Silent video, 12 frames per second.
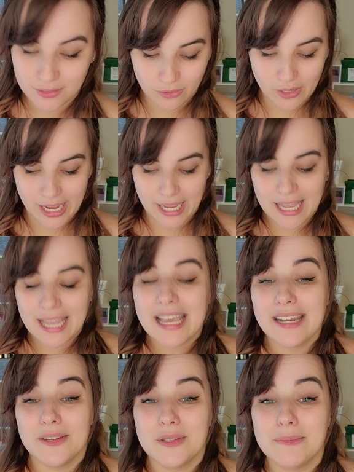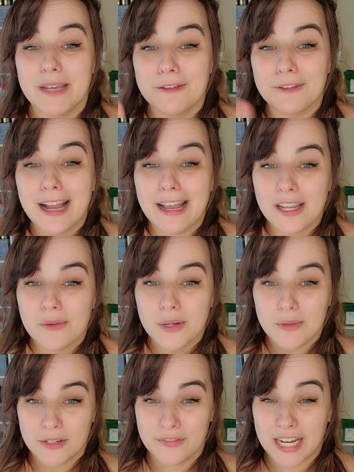Okay, this is made for anyone
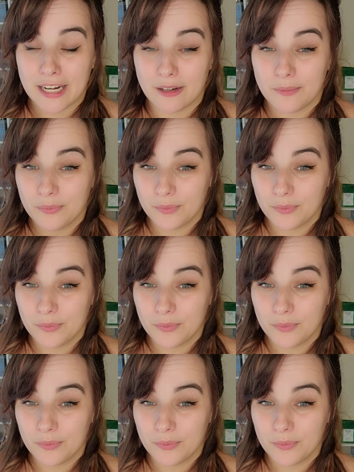with a vagina.